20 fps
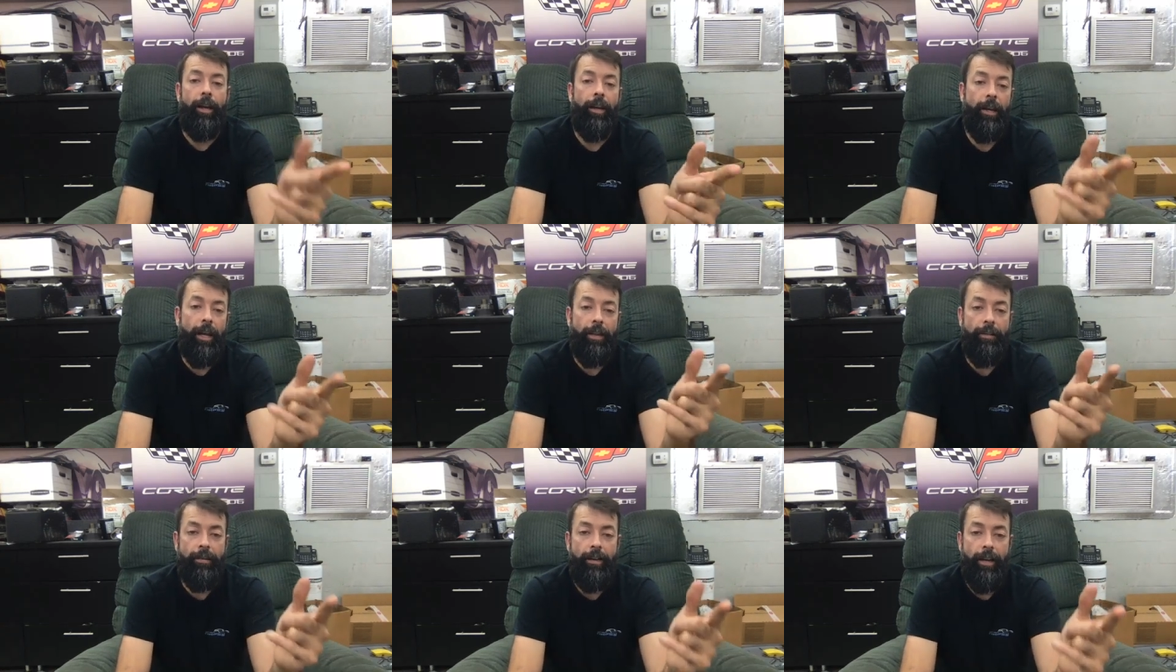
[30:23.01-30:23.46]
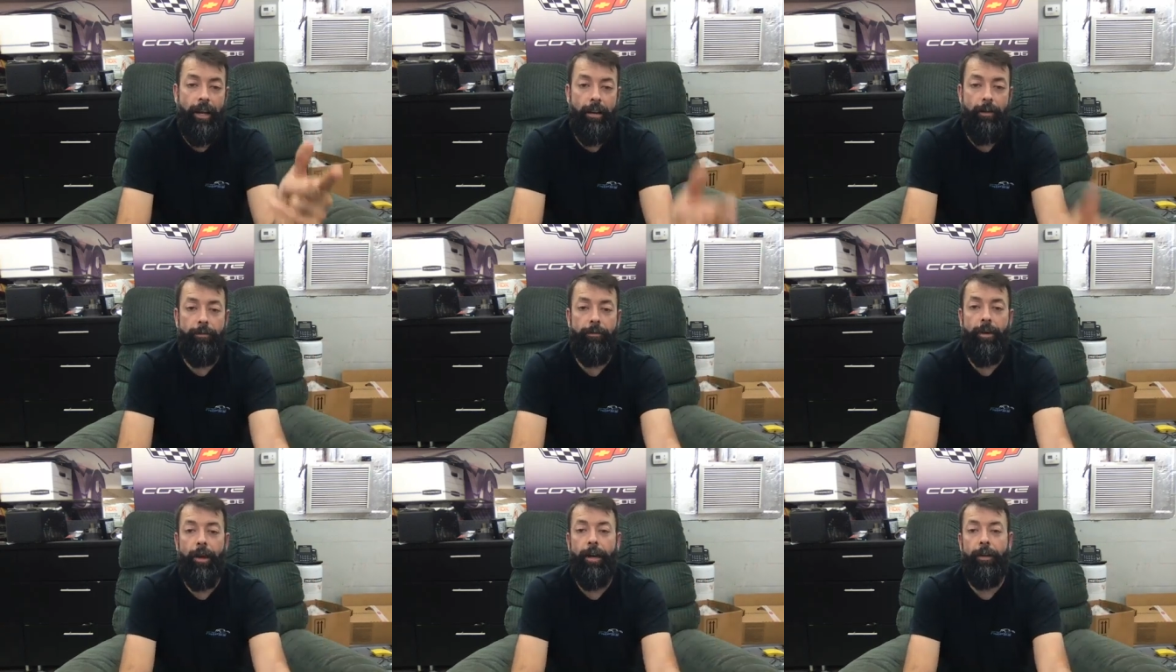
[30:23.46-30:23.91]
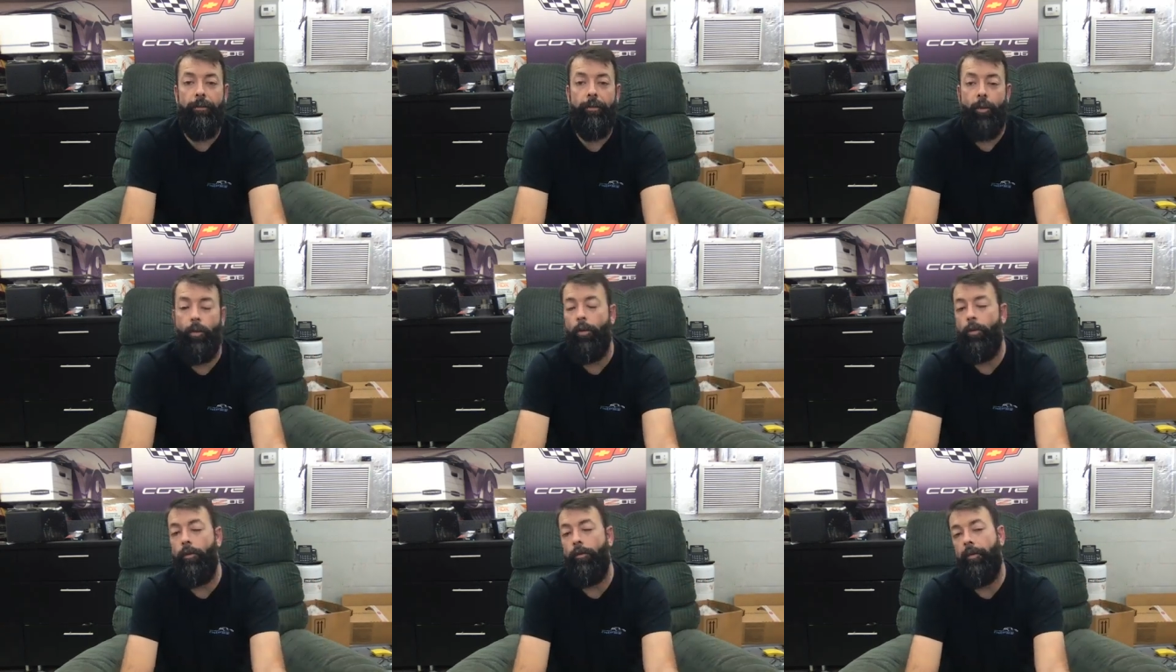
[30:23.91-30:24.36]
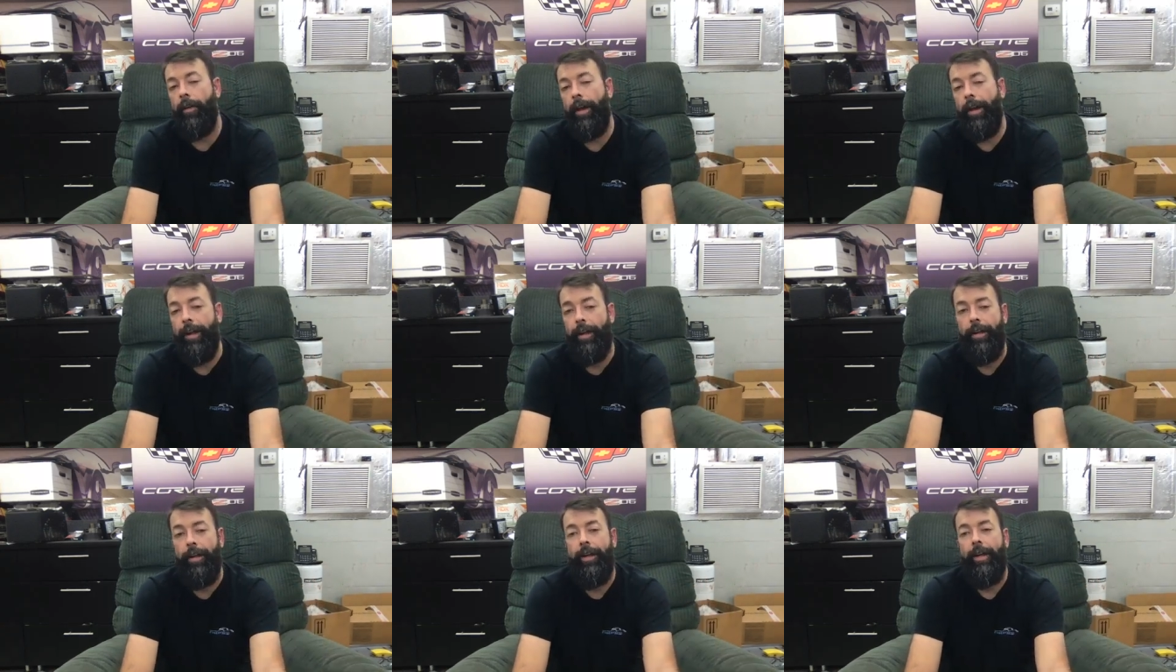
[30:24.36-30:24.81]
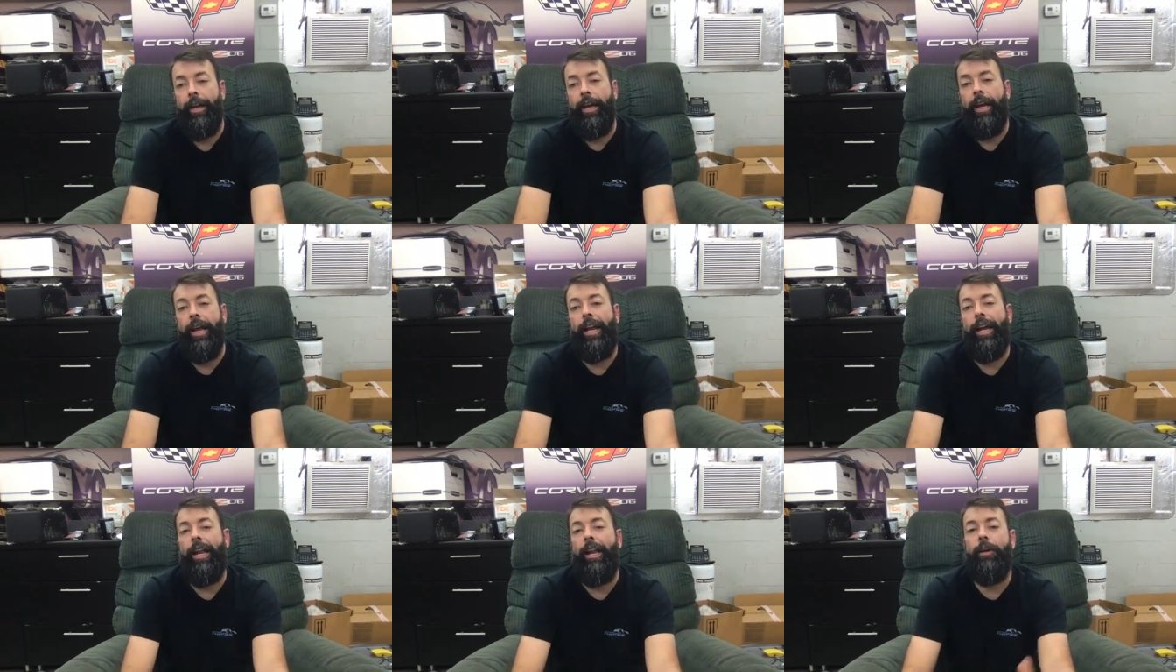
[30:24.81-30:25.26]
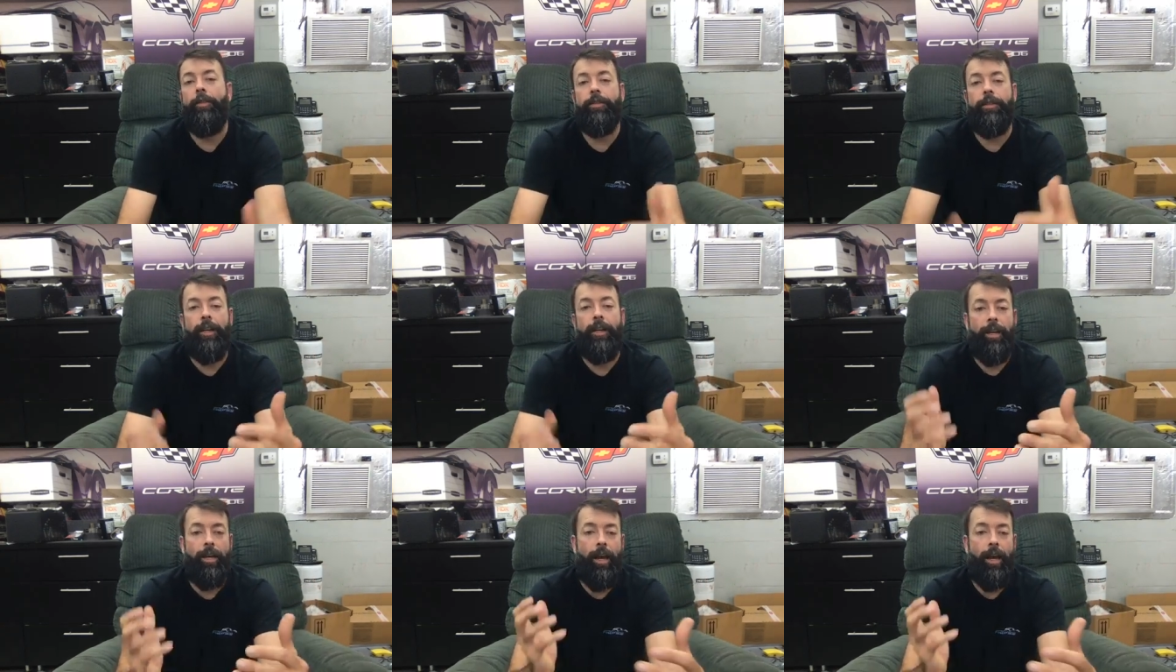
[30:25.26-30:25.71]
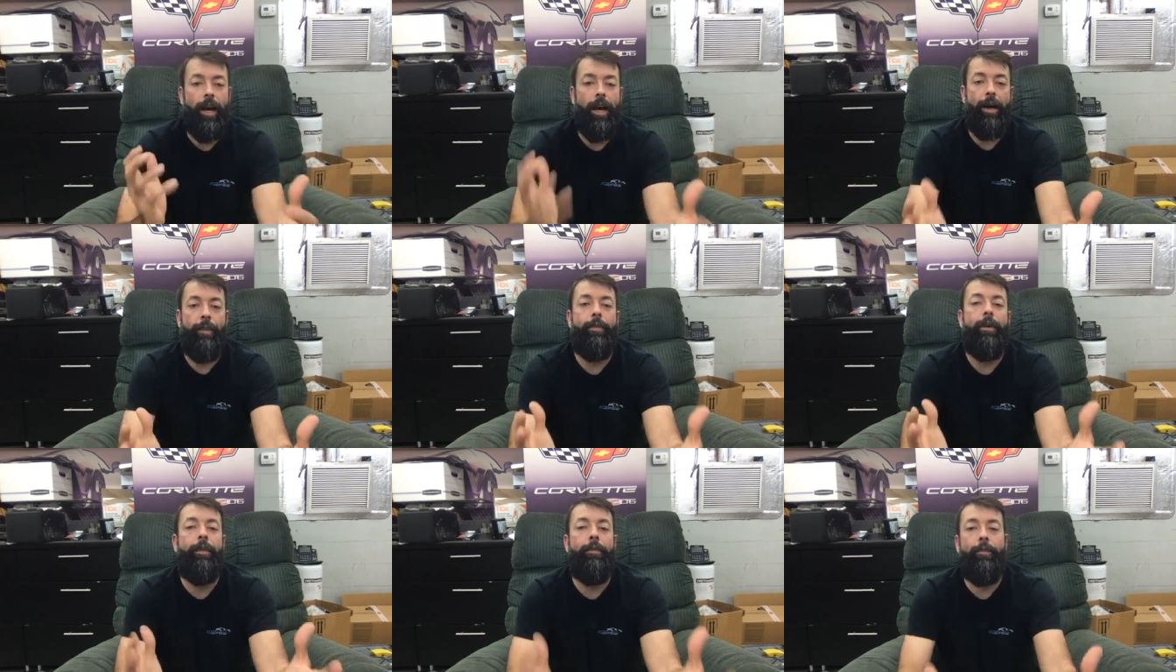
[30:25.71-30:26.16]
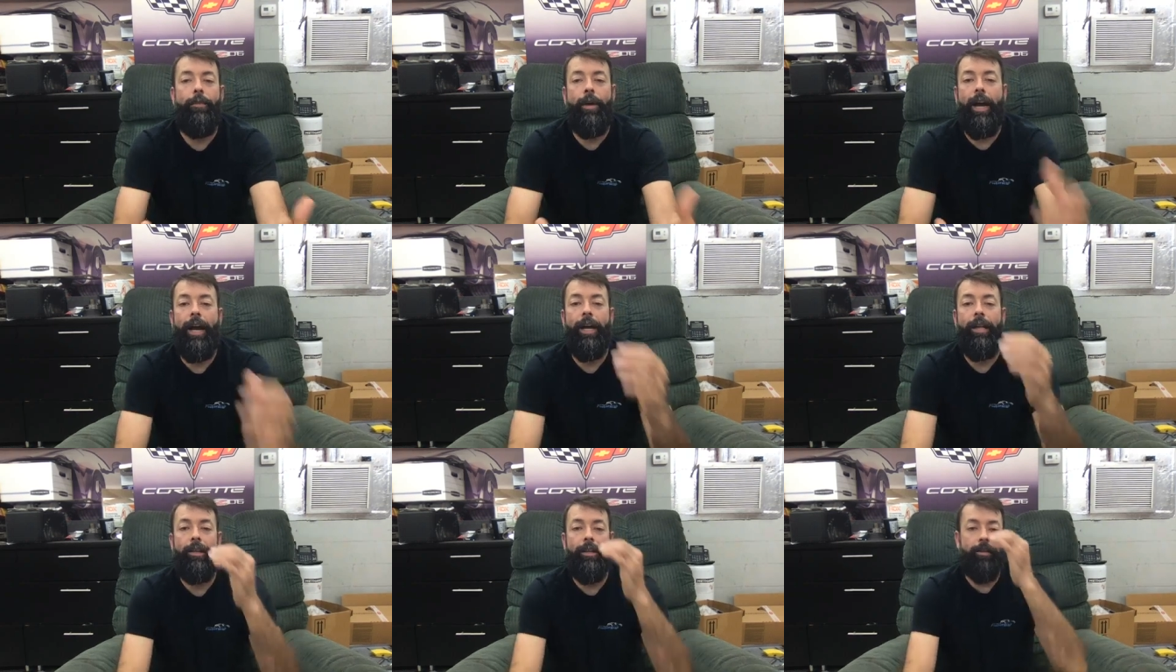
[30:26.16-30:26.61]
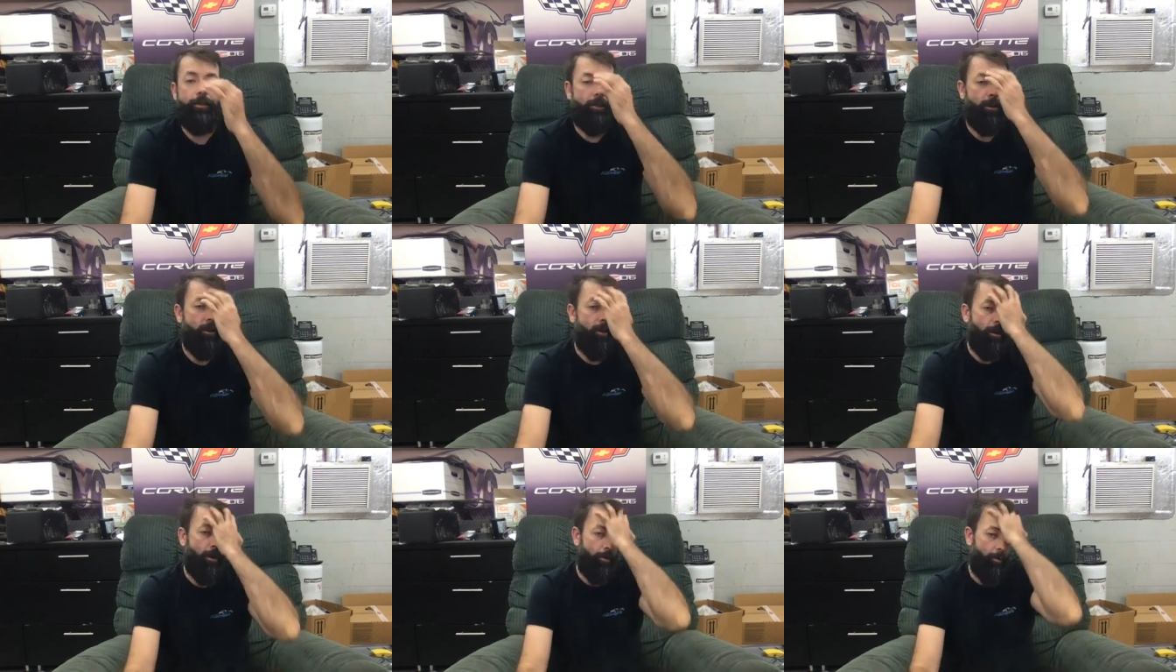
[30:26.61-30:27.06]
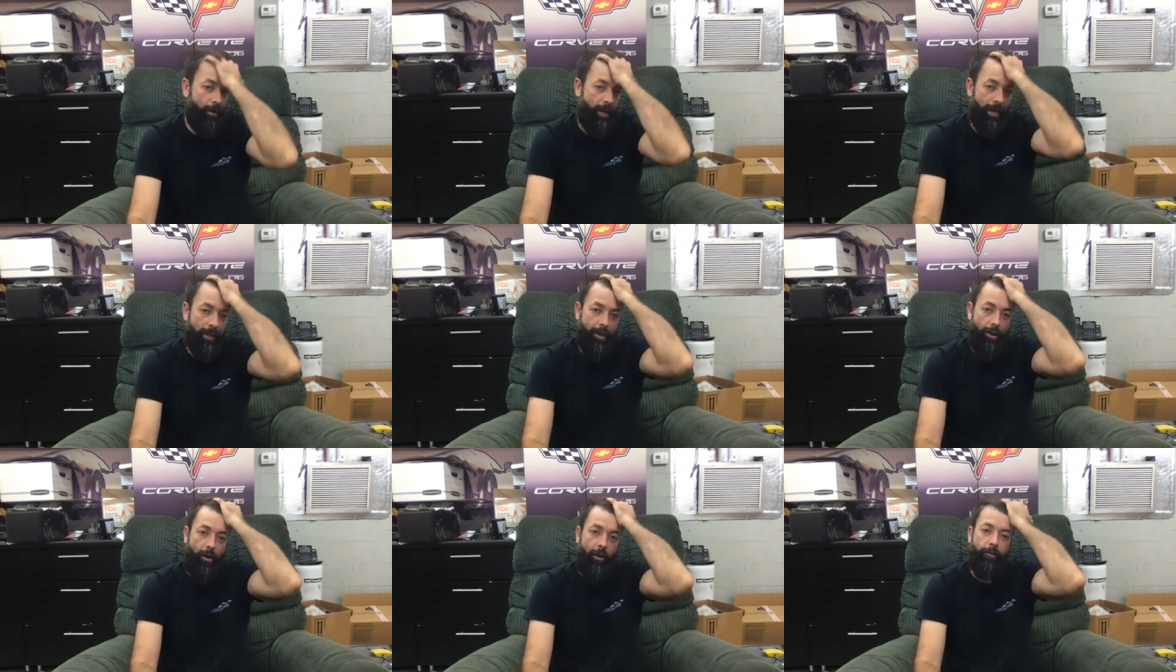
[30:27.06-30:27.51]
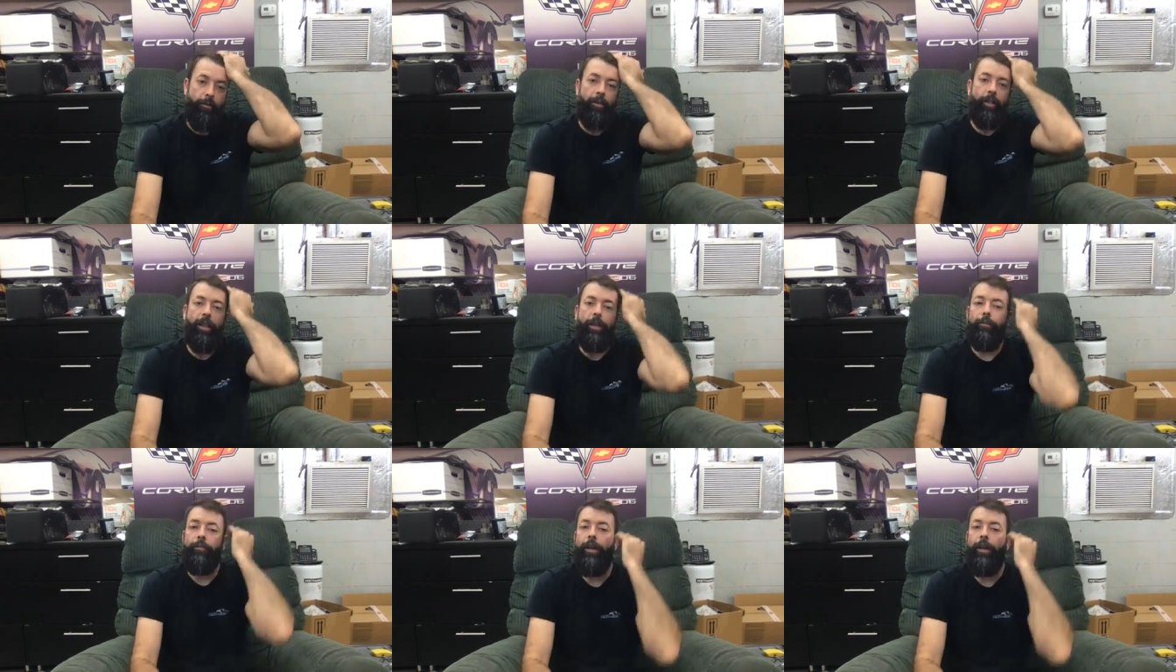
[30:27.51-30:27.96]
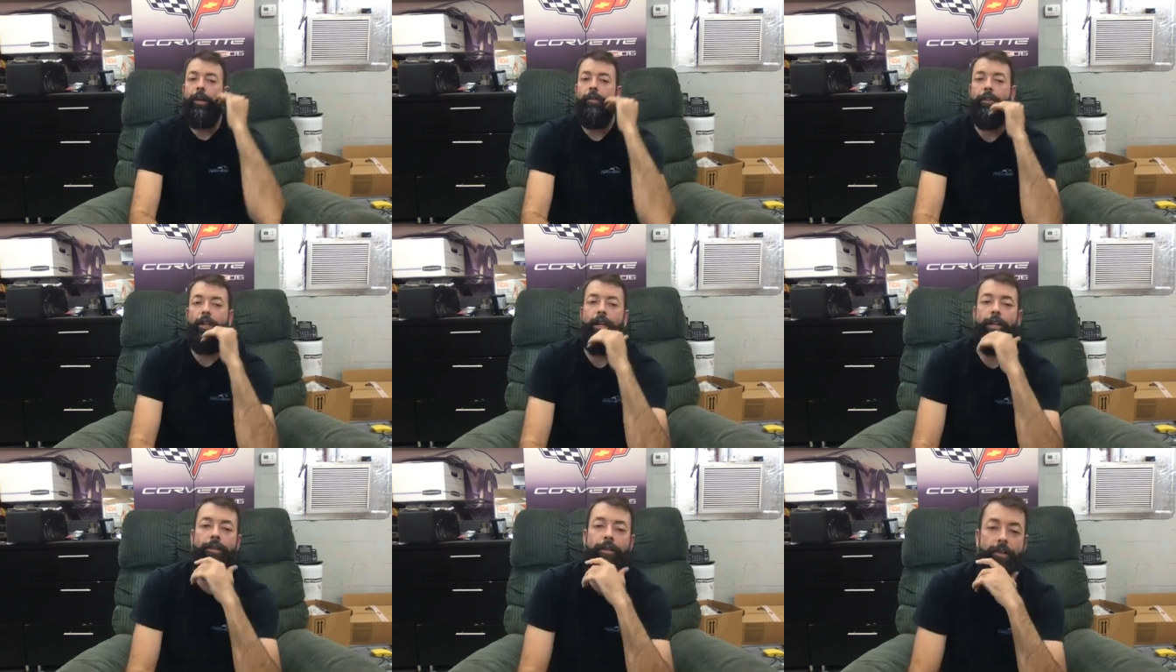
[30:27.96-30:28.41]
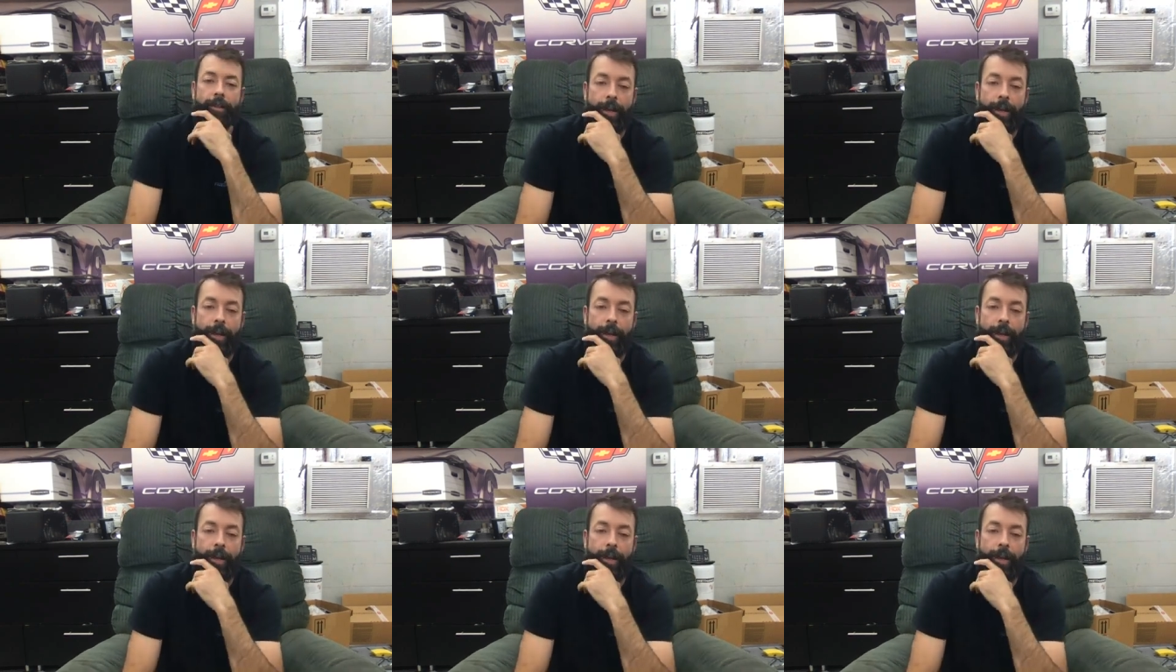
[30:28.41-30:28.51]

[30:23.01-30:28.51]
I got a 1985 Corvette, and I was like, I'm going to buy this car. We got the car for like $5,000,